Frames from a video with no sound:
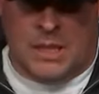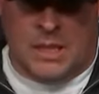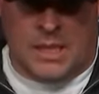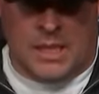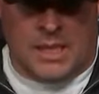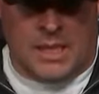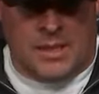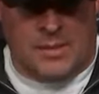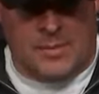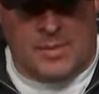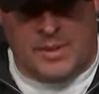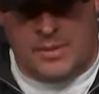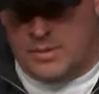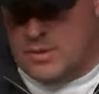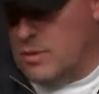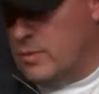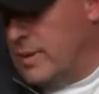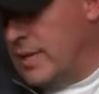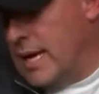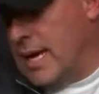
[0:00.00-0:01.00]
And
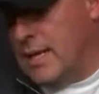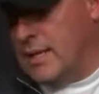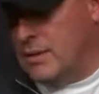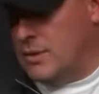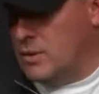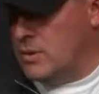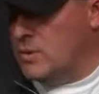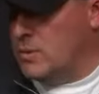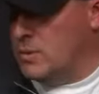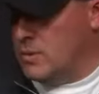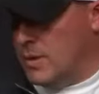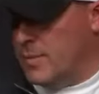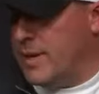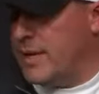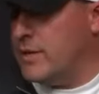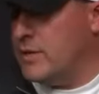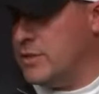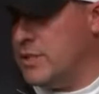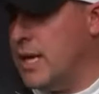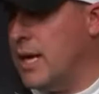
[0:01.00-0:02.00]
so we got to do a
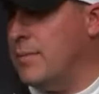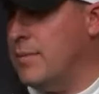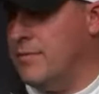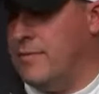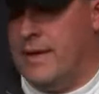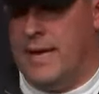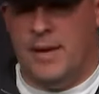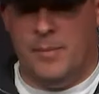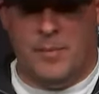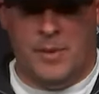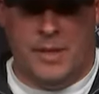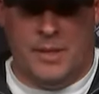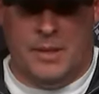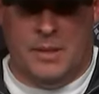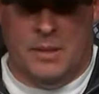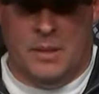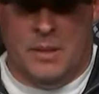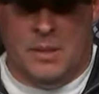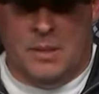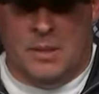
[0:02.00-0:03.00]
better job of that.
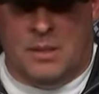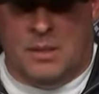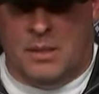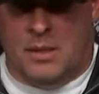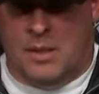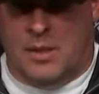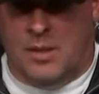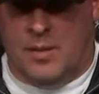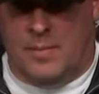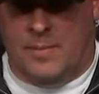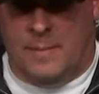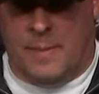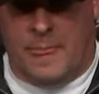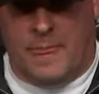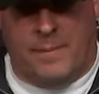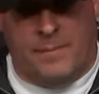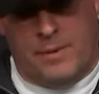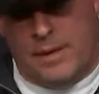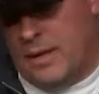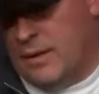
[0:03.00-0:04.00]
But
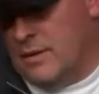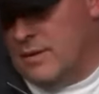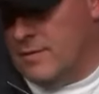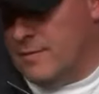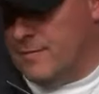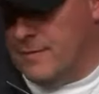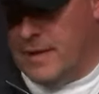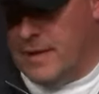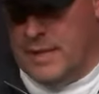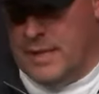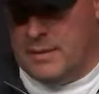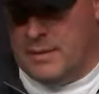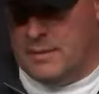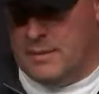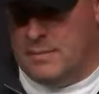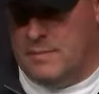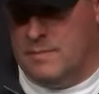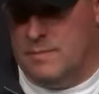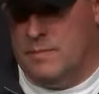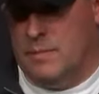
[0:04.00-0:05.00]
proud of the fight.
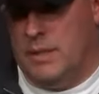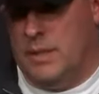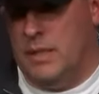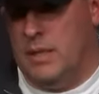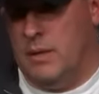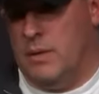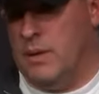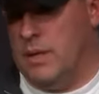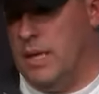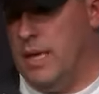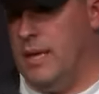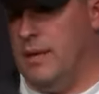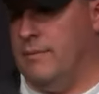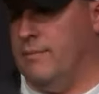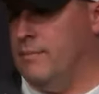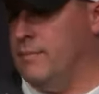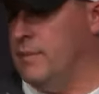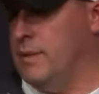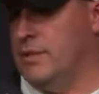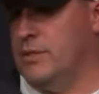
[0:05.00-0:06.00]
And, you know,
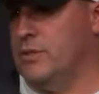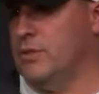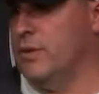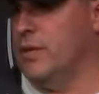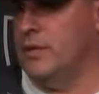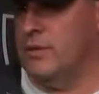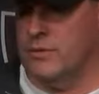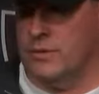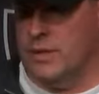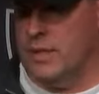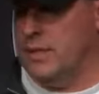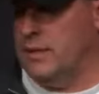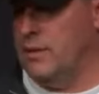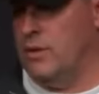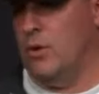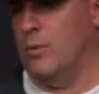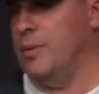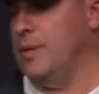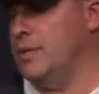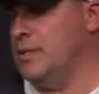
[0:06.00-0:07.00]
again, it's 3-3.
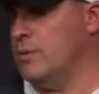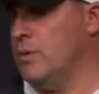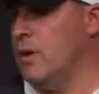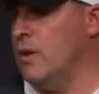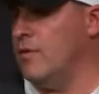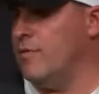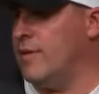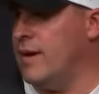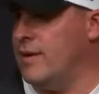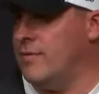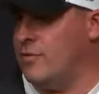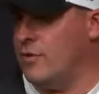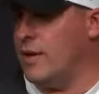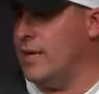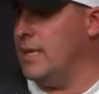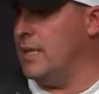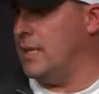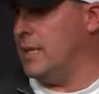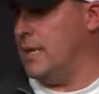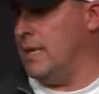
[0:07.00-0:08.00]
Nobody's qualified for
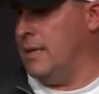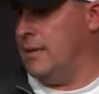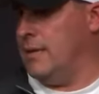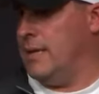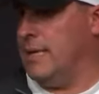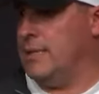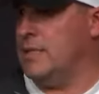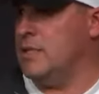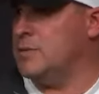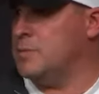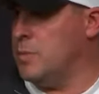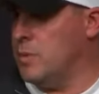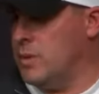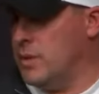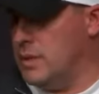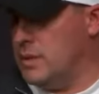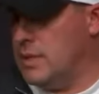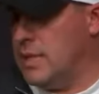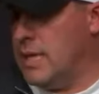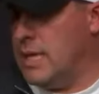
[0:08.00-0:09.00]
anything at this
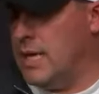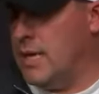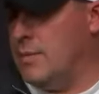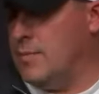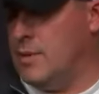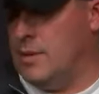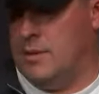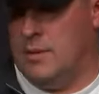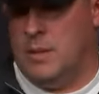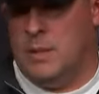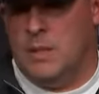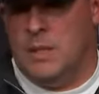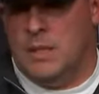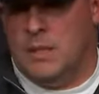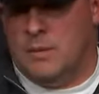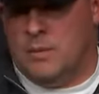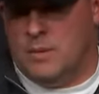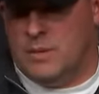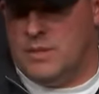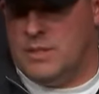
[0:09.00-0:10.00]
point in time. And
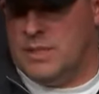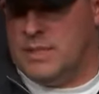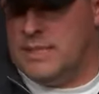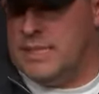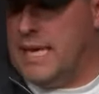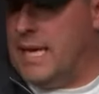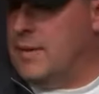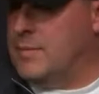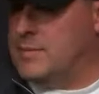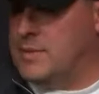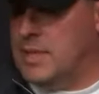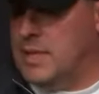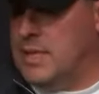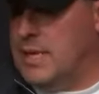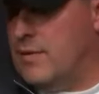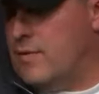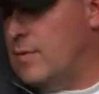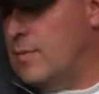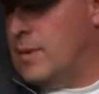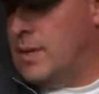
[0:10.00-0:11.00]
we're six games in.
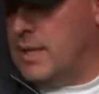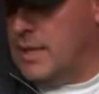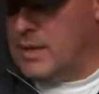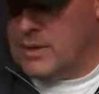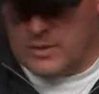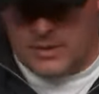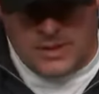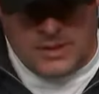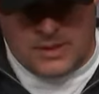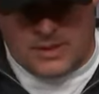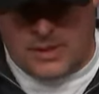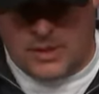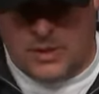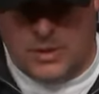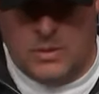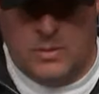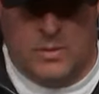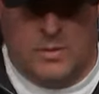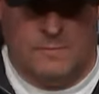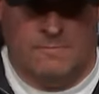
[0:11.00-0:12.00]
Everybody else is
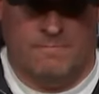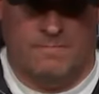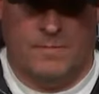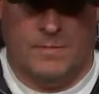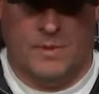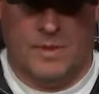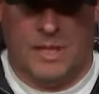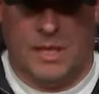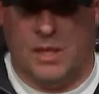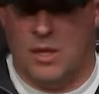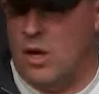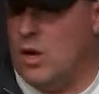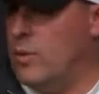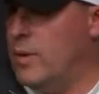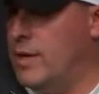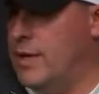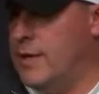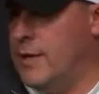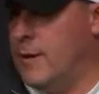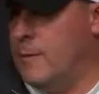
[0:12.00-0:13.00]
too. And we got a long
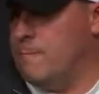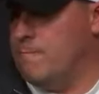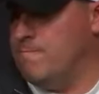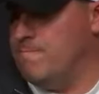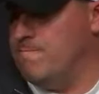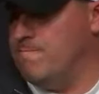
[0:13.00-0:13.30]
way to go.